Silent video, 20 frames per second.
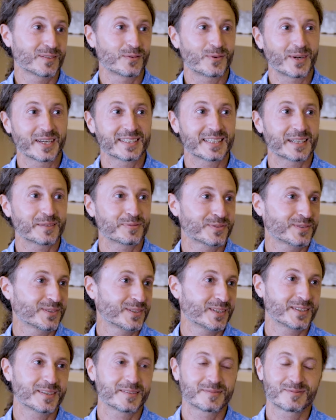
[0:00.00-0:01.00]
right 2021.
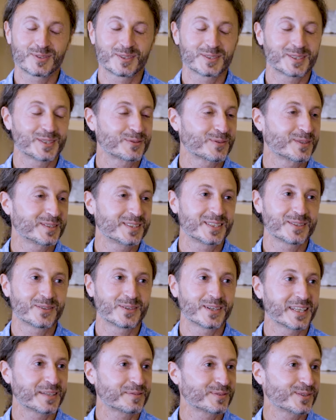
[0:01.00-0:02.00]
after okay, 2021,
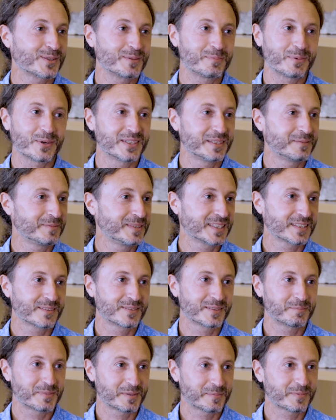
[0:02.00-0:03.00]
wow. after the pandemic,
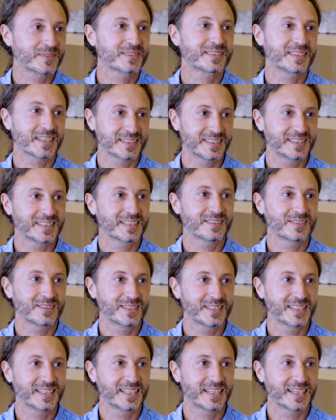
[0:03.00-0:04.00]
when people starting
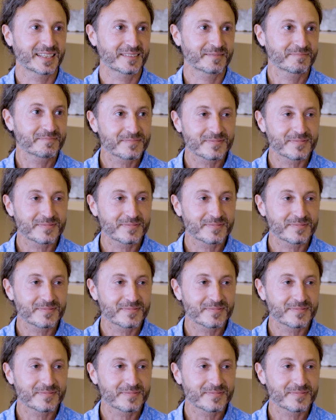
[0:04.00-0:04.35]
really like,